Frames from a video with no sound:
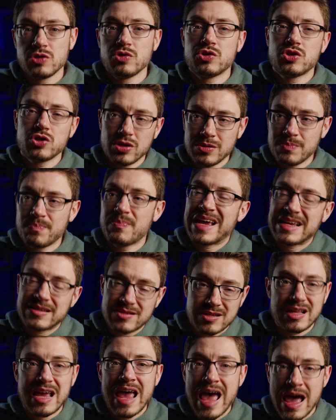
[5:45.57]
You should
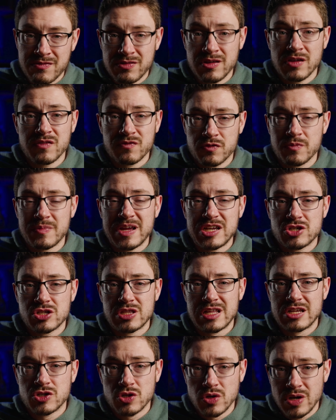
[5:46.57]
basically have the
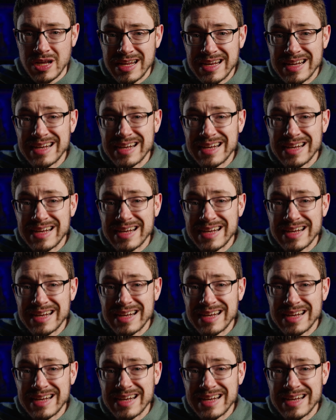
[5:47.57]
information that you need.